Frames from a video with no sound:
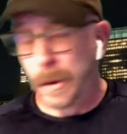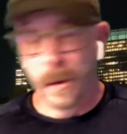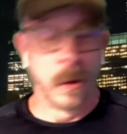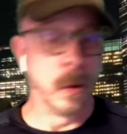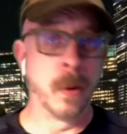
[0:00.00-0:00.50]

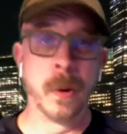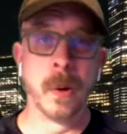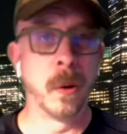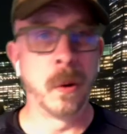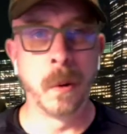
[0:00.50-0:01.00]
Oh,
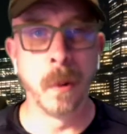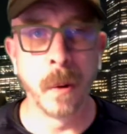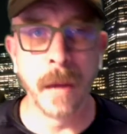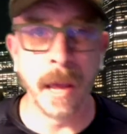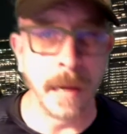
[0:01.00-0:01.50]

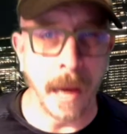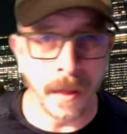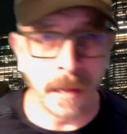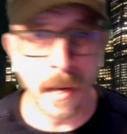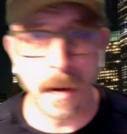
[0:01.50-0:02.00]
okay, now
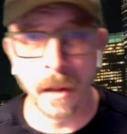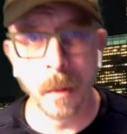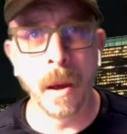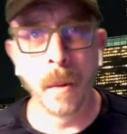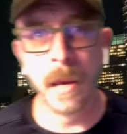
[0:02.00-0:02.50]
that's out of the way,
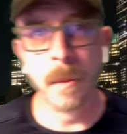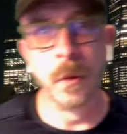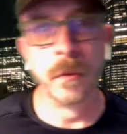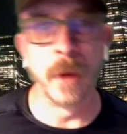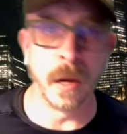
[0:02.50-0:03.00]
we can move
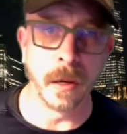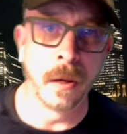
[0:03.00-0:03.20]
on.